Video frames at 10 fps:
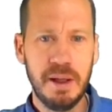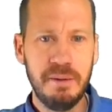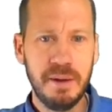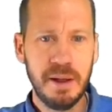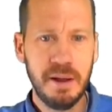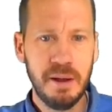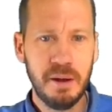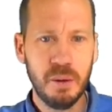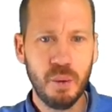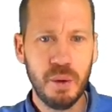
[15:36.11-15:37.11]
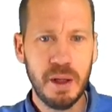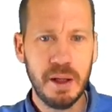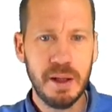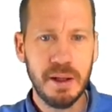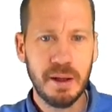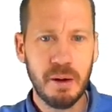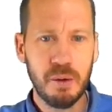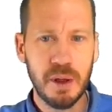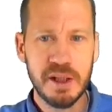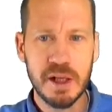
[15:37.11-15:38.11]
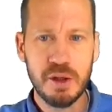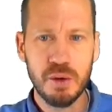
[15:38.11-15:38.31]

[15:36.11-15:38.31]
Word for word: even here we in the calculations